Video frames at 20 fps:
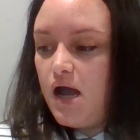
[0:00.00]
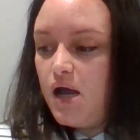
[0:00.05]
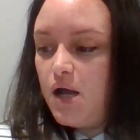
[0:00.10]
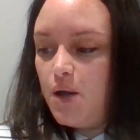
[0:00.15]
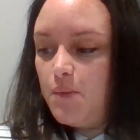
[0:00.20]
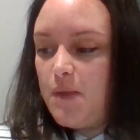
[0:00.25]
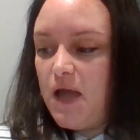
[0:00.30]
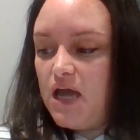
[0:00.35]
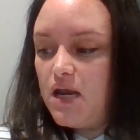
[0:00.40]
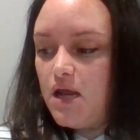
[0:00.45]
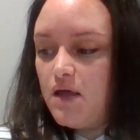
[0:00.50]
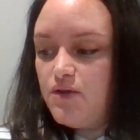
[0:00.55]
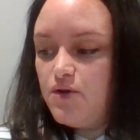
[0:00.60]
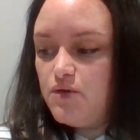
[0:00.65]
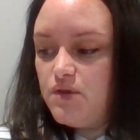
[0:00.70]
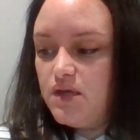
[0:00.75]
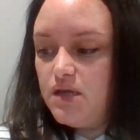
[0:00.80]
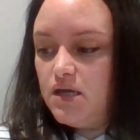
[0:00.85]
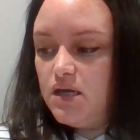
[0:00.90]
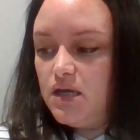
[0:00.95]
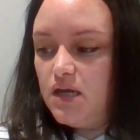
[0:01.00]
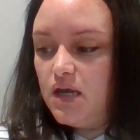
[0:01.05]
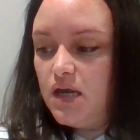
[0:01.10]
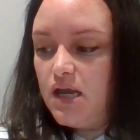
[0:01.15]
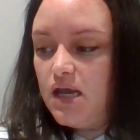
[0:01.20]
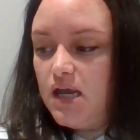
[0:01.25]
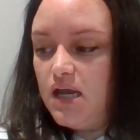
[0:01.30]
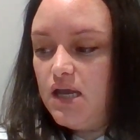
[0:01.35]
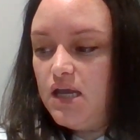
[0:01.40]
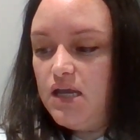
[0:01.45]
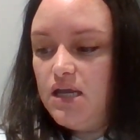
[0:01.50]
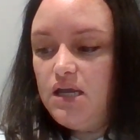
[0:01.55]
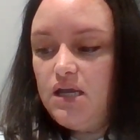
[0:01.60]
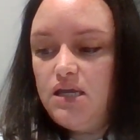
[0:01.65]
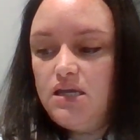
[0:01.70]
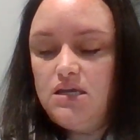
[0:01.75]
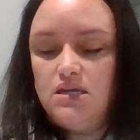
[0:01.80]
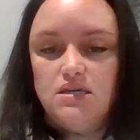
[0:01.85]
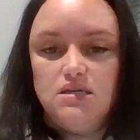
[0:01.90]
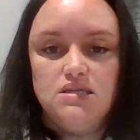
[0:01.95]
Another thing
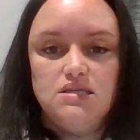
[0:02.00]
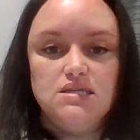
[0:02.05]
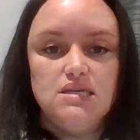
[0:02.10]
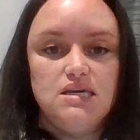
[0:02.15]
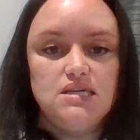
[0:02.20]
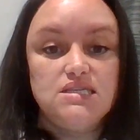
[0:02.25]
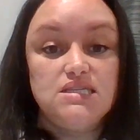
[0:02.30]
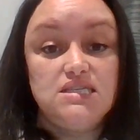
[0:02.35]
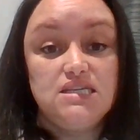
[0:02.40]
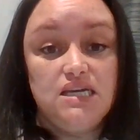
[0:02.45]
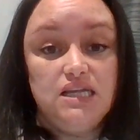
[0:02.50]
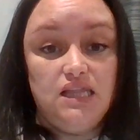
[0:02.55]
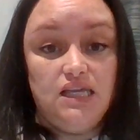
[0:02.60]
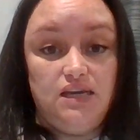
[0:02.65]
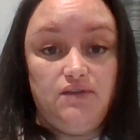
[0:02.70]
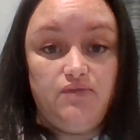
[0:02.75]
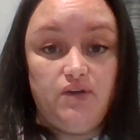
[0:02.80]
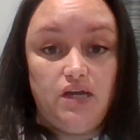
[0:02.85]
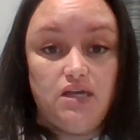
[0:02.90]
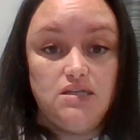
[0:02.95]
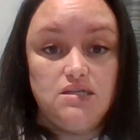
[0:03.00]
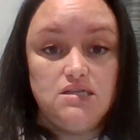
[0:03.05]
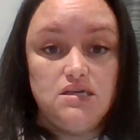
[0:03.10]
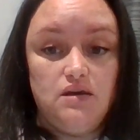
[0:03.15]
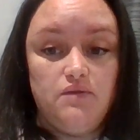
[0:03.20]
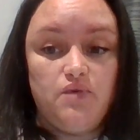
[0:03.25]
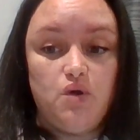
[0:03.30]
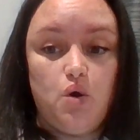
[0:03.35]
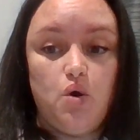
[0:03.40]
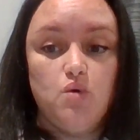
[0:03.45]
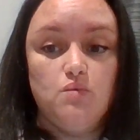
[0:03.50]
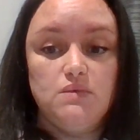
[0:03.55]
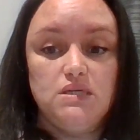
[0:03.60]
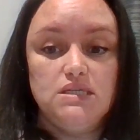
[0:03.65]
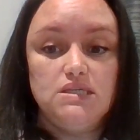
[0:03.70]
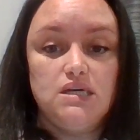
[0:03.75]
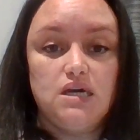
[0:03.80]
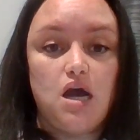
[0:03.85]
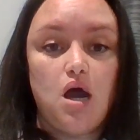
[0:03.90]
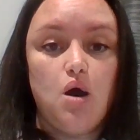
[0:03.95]
is ceiling fans. If the home
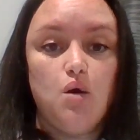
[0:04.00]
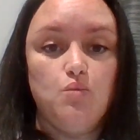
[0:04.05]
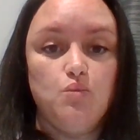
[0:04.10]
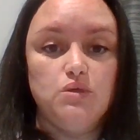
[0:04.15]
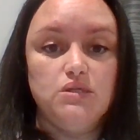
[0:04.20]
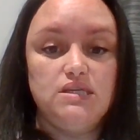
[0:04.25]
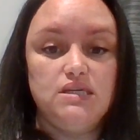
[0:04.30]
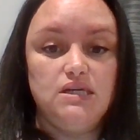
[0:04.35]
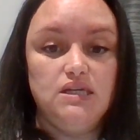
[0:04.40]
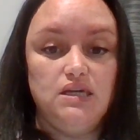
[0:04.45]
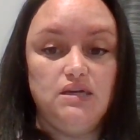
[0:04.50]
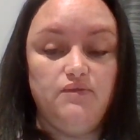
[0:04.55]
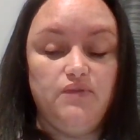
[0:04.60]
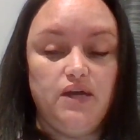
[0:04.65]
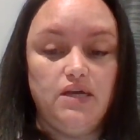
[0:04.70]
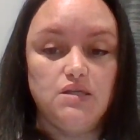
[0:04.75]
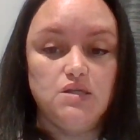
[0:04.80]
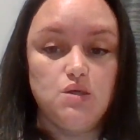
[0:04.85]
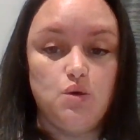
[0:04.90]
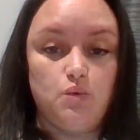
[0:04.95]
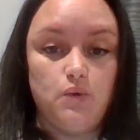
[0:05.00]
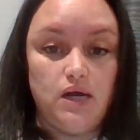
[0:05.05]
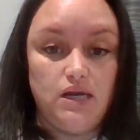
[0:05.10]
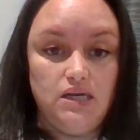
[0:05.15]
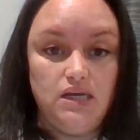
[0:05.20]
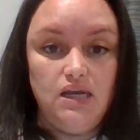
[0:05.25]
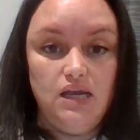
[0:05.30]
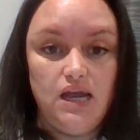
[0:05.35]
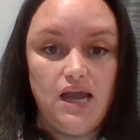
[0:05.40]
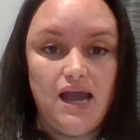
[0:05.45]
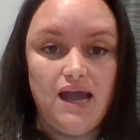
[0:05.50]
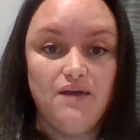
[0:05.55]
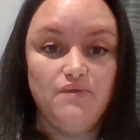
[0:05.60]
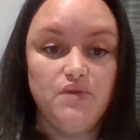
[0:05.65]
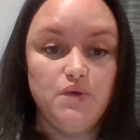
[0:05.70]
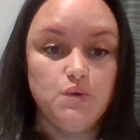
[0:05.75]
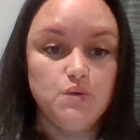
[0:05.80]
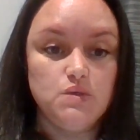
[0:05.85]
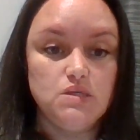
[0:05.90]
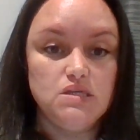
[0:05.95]
doesn't come with ceiling fans already, have
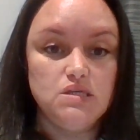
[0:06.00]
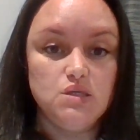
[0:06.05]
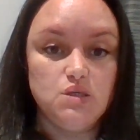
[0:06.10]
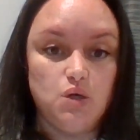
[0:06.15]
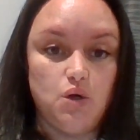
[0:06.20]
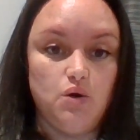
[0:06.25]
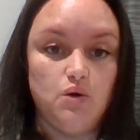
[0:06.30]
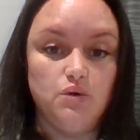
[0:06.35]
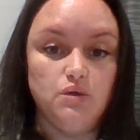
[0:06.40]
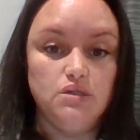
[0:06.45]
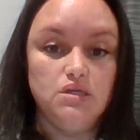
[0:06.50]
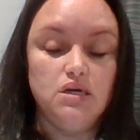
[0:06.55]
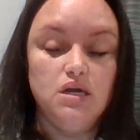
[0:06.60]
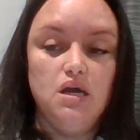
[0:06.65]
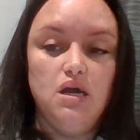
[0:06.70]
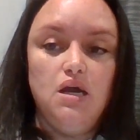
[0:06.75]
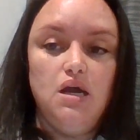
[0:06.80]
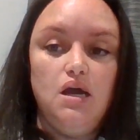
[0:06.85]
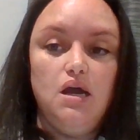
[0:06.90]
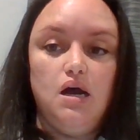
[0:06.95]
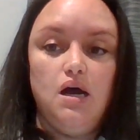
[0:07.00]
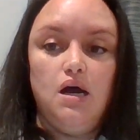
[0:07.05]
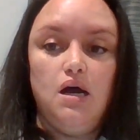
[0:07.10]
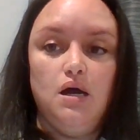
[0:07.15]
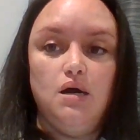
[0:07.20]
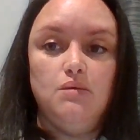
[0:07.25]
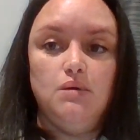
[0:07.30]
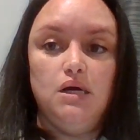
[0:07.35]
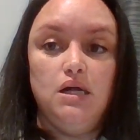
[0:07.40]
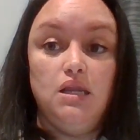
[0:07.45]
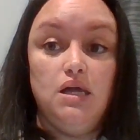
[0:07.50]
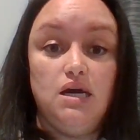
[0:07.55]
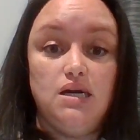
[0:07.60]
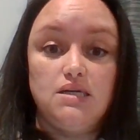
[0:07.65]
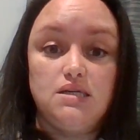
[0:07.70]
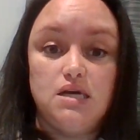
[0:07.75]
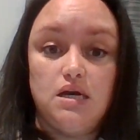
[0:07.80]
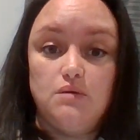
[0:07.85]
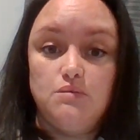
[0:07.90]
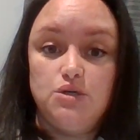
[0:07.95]
those installed. A lot of
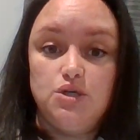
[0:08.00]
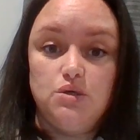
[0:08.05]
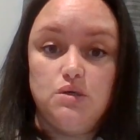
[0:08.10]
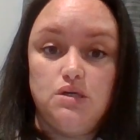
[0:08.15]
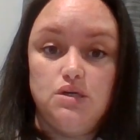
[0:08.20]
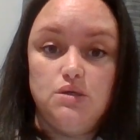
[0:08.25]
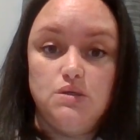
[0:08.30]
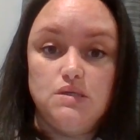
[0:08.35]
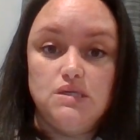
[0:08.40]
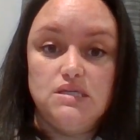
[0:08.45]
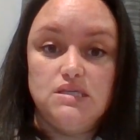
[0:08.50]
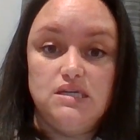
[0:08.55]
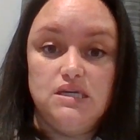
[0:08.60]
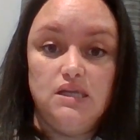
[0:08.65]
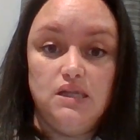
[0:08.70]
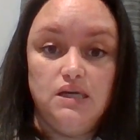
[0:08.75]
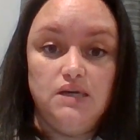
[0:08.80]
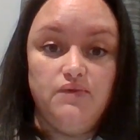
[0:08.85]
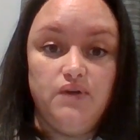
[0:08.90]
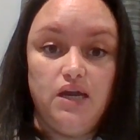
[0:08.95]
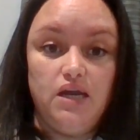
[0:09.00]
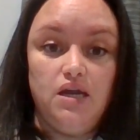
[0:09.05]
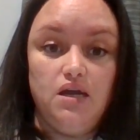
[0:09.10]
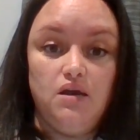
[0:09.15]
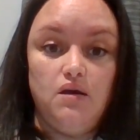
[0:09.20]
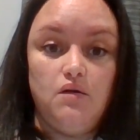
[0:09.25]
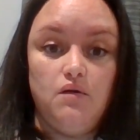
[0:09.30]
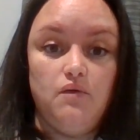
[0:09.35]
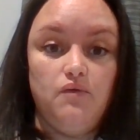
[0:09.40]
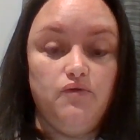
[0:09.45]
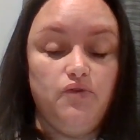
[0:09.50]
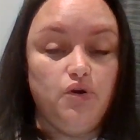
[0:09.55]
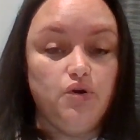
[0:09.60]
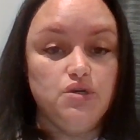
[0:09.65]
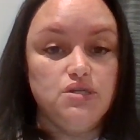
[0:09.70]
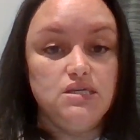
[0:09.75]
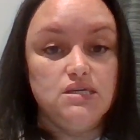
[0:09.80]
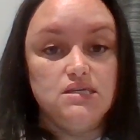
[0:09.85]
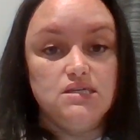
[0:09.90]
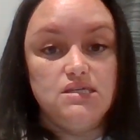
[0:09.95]
times you could use a ceiling fan
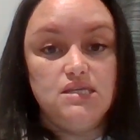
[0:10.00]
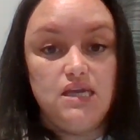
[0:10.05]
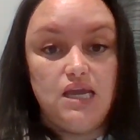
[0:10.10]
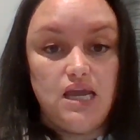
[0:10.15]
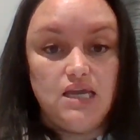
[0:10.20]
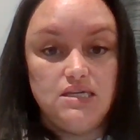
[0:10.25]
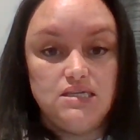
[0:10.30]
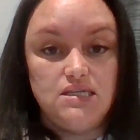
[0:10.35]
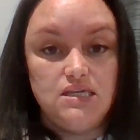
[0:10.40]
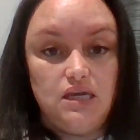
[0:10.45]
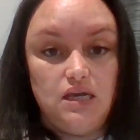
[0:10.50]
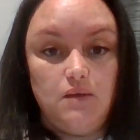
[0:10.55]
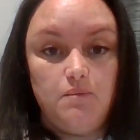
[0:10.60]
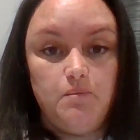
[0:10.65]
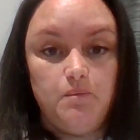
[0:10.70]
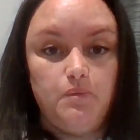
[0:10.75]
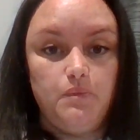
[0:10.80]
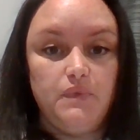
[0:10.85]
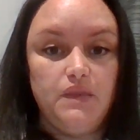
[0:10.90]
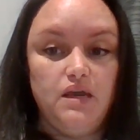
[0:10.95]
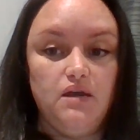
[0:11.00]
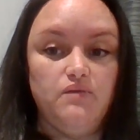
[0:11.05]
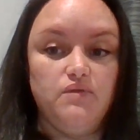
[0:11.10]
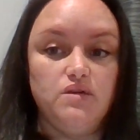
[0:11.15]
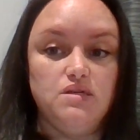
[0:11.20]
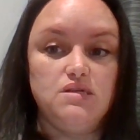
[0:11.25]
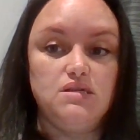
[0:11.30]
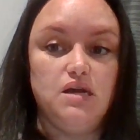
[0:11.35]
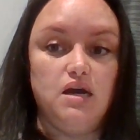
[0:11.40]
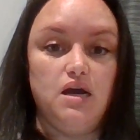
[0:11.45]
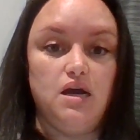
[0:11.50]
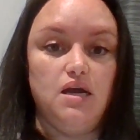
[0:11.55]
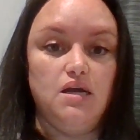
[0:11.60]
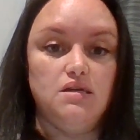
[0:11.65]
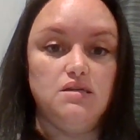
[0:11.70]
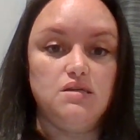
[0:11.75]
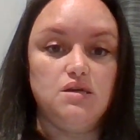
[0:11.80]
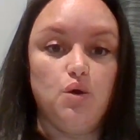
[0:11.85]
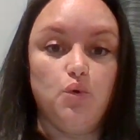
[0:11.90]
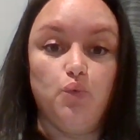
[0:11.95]
versus the AC if it's not
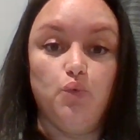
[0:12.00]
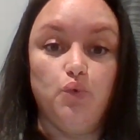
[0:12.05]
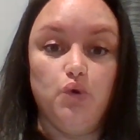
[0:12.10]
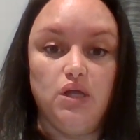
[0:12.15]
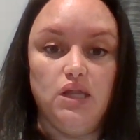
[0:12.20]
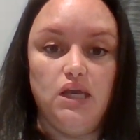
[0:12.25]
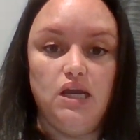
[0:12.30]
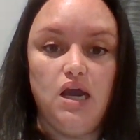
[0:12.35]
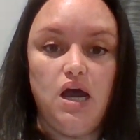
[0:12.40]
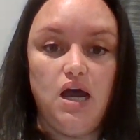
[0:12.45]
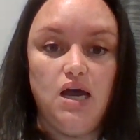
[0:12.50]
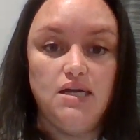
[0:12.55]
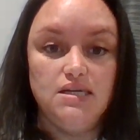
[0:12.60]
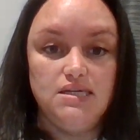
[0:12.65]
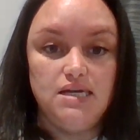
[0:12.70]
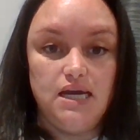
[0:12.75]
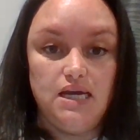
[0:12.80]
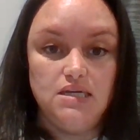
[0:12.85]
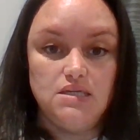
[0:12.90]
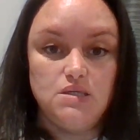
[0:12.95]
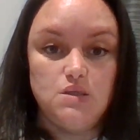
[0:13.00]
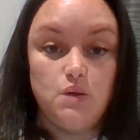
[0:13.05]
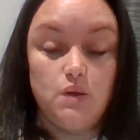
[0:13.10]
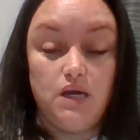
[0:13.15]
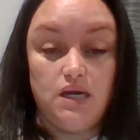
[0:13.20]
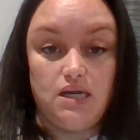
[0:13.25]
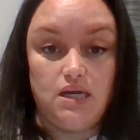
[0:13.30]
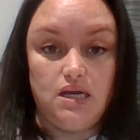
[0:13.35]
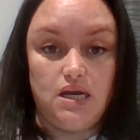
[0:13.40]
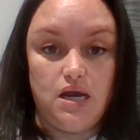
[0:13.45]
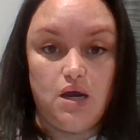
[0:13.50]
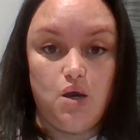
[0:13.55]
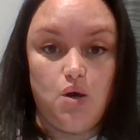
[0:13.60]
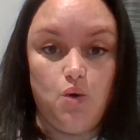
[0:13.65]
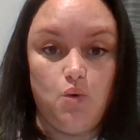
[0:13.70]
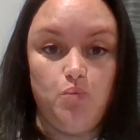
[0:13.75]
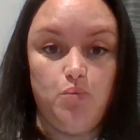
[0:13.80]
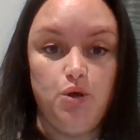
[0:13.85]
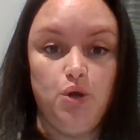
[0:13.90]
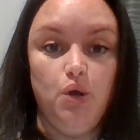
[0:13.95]
a really hot day. So that can help
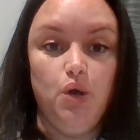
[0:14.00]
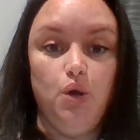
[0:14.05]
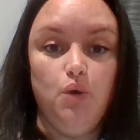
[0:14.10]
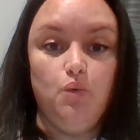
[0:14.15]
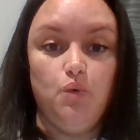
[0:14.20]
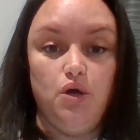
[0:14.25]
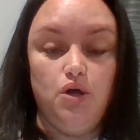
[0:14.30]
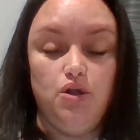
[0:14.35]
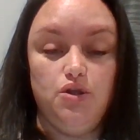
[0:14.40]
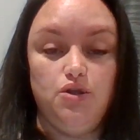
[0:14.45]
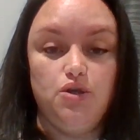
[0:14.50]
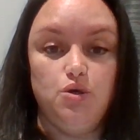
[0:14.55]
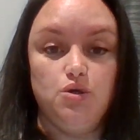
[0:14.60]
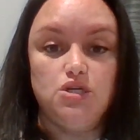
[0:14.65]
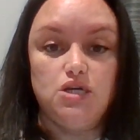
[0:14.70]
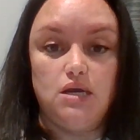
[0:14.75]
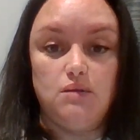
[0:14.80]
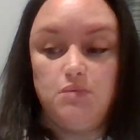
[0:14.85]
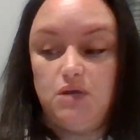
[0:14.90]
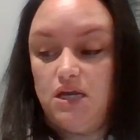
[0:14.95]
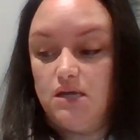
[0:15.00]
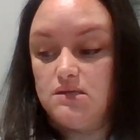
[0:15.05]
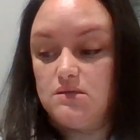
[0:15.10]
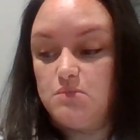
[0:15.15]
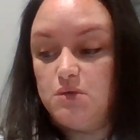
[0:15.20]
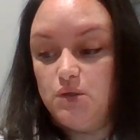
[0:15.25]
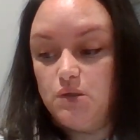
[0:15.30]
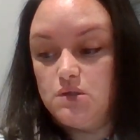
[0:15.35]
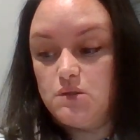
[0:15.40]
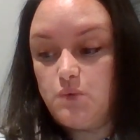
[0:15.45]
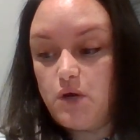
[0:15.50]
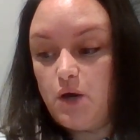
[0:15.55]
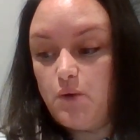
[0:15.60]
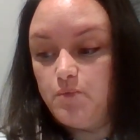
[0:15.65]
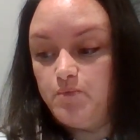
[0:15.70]
with your JPS bill as well.